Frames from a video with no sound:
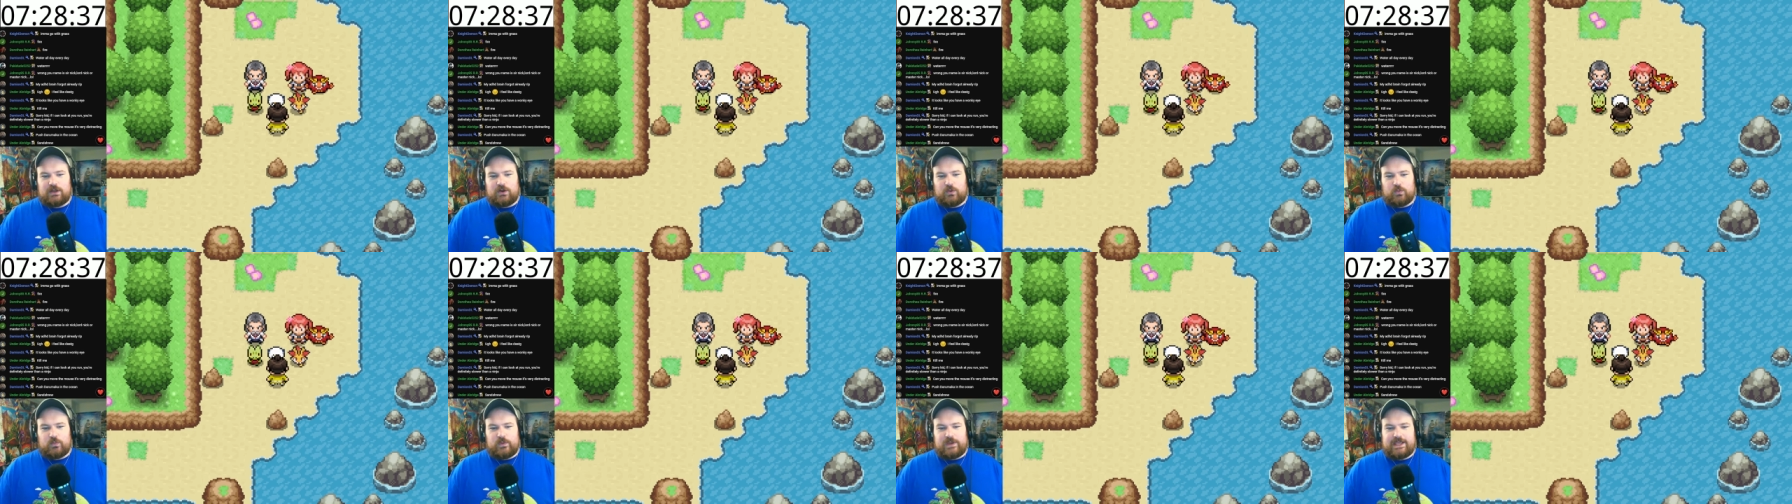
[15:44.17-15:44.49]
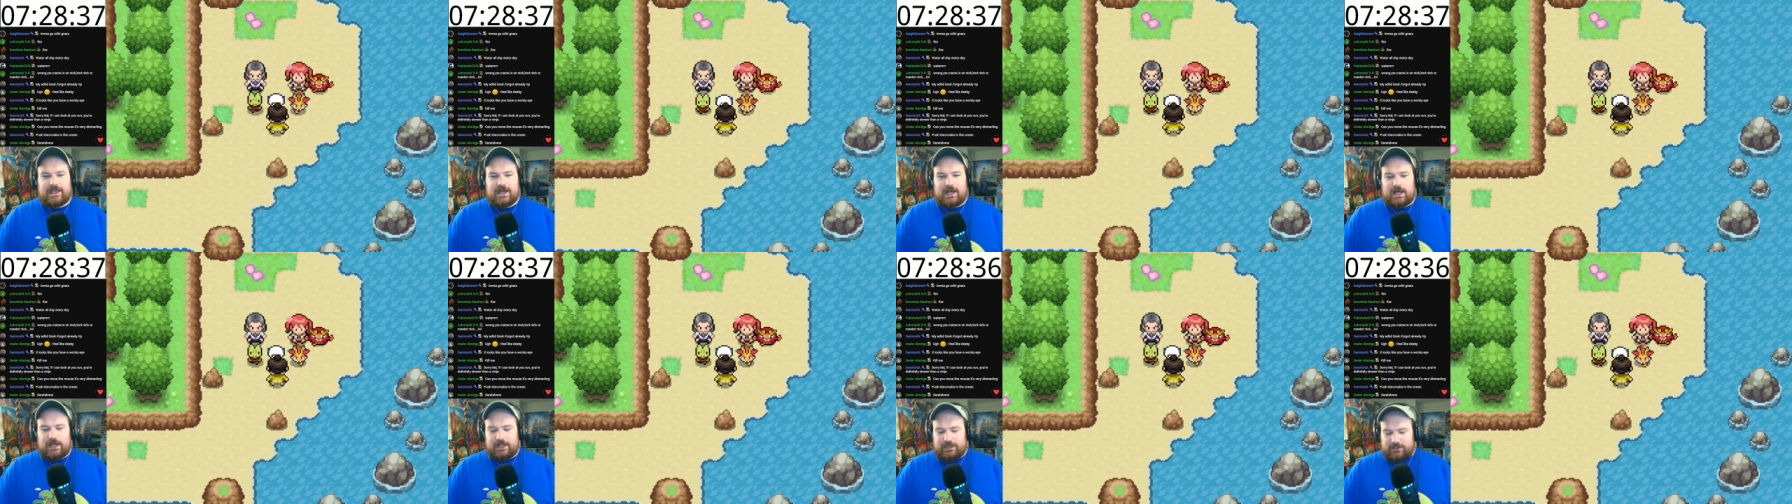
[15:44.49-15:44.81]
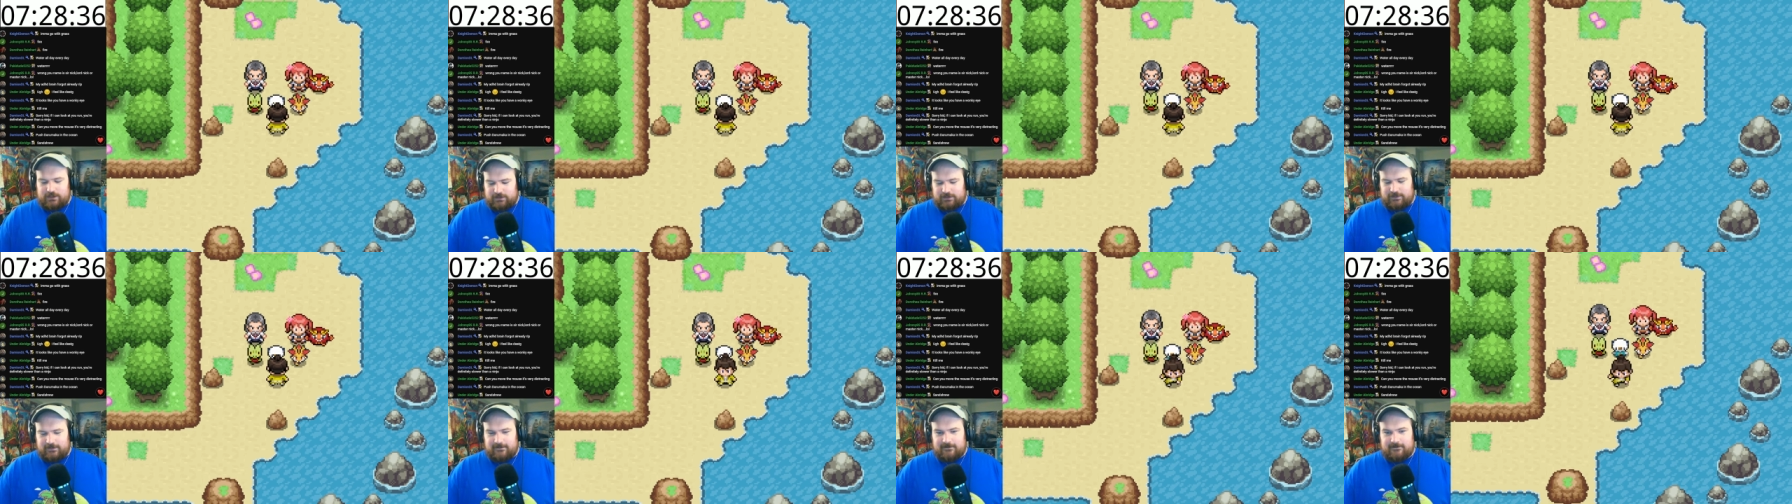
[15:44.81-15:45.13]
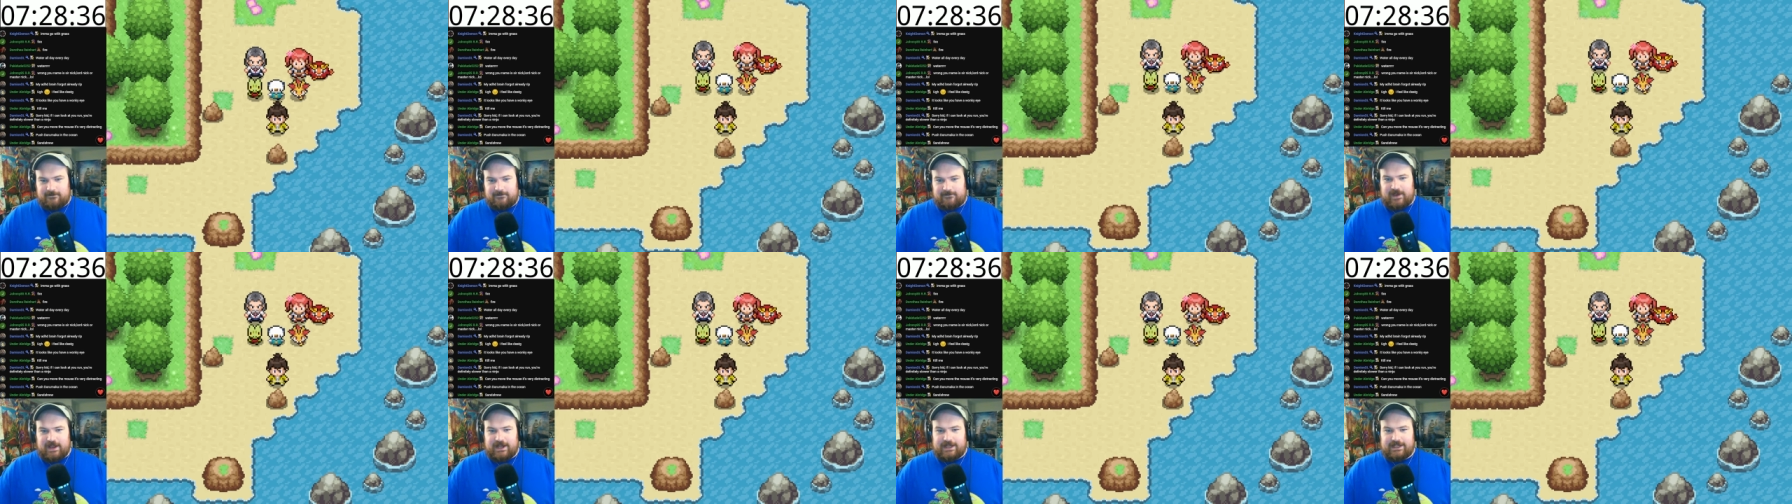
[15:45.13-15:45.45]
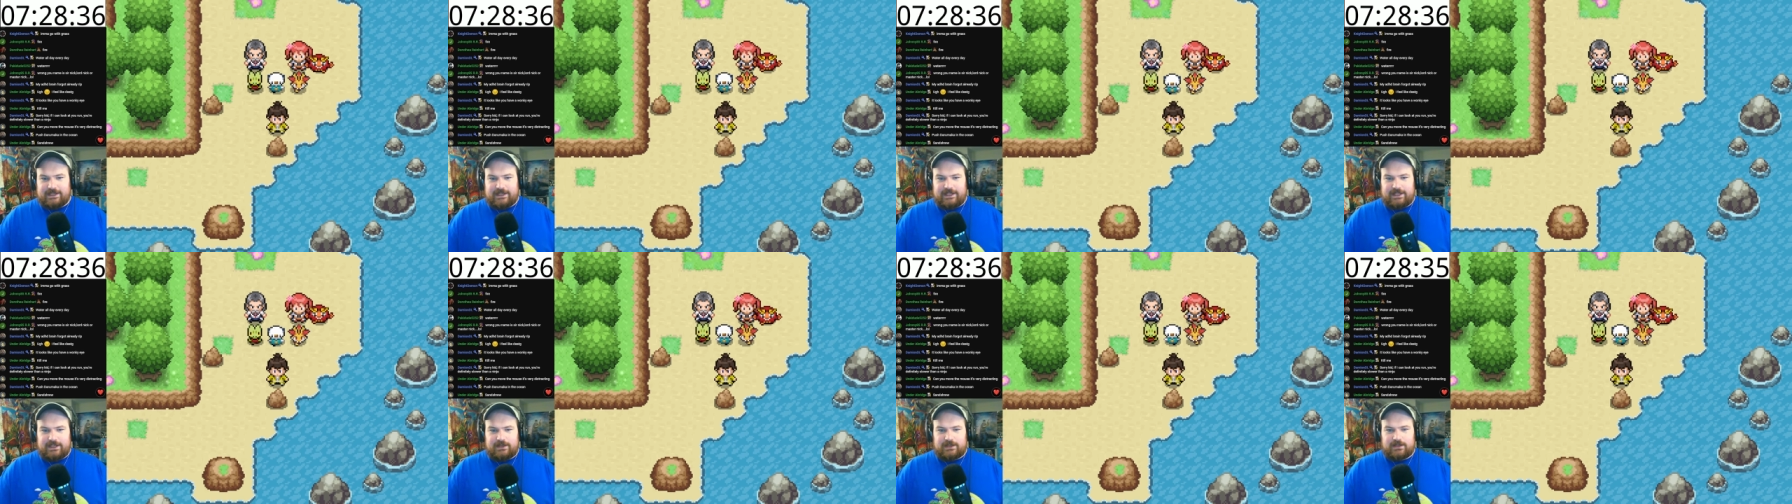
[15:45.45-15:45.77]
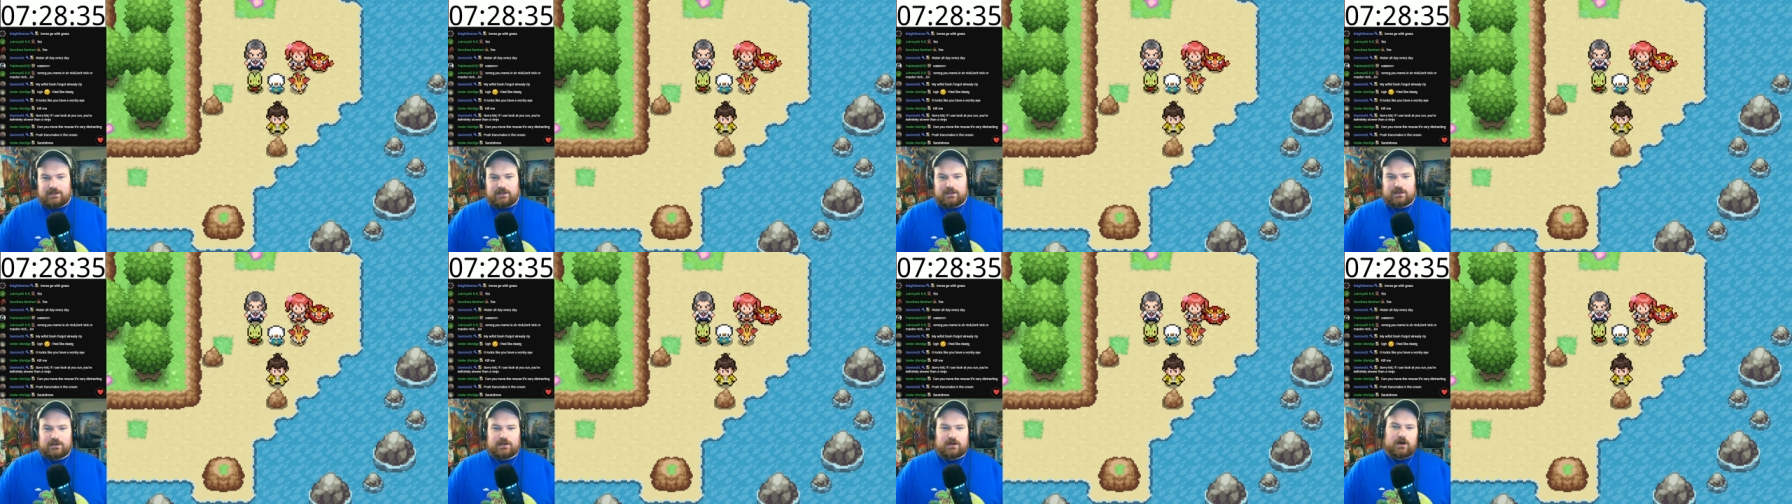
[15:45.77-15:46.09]
We got
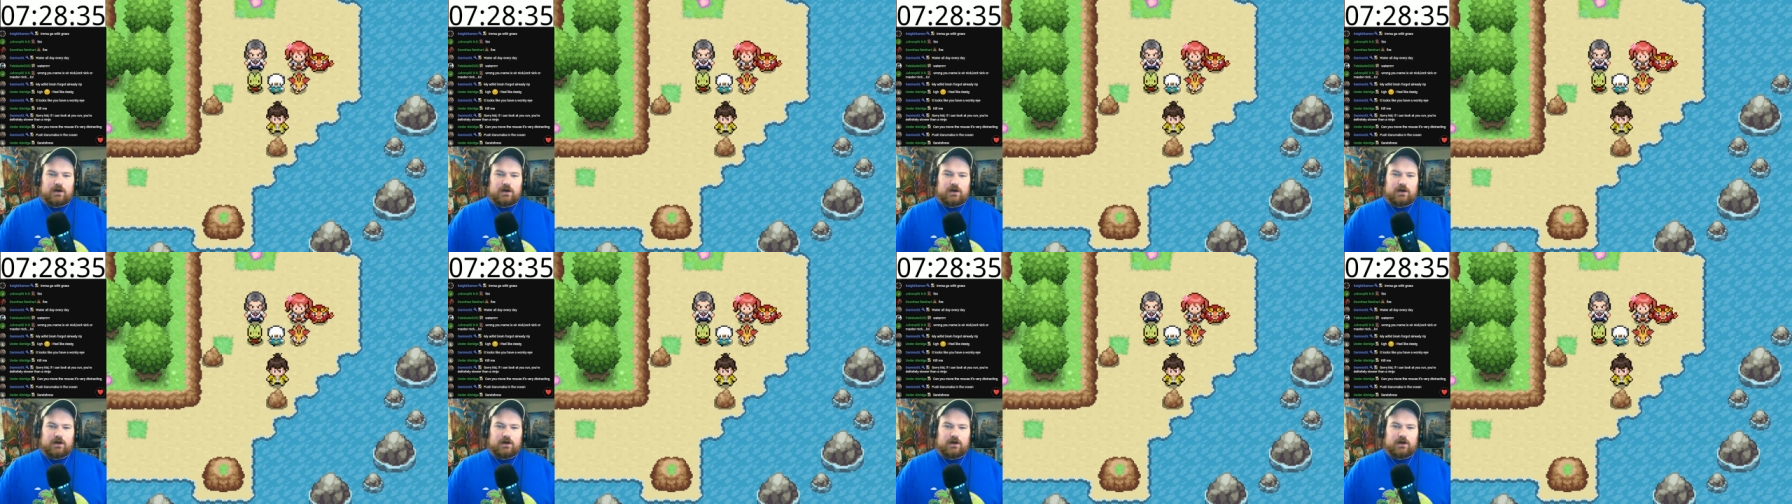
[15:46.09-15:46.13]
Fennekin,